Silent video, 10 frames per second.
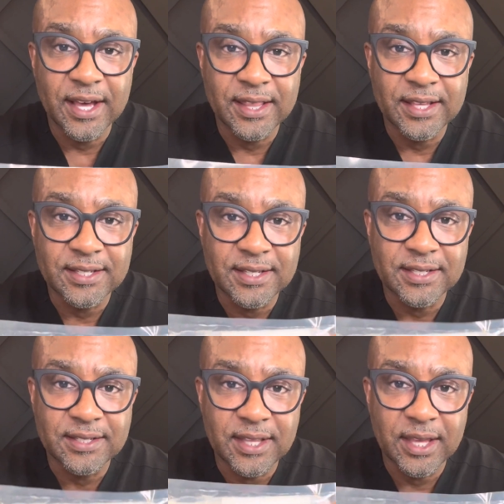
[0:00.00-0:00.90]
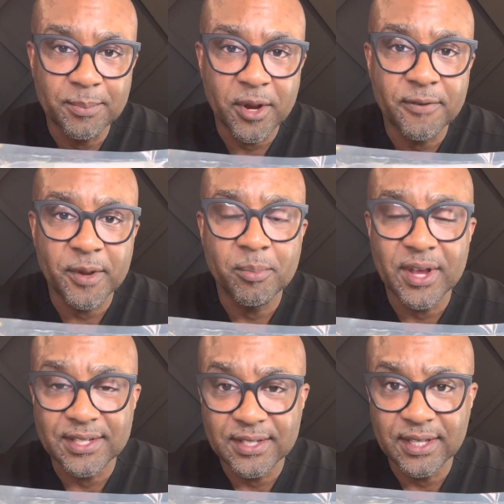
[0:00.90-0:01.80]
this is the perfect
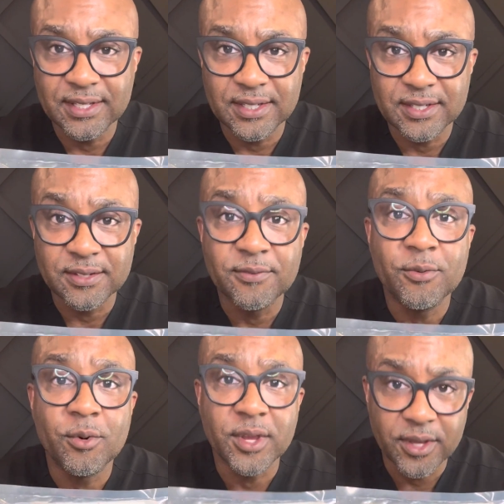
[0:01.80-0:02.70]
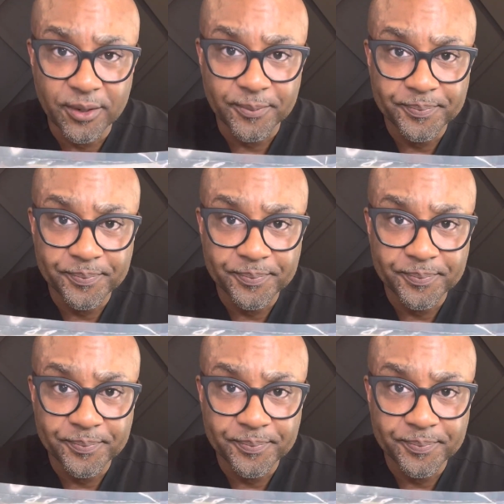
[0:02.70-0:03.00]
prosthesis for you.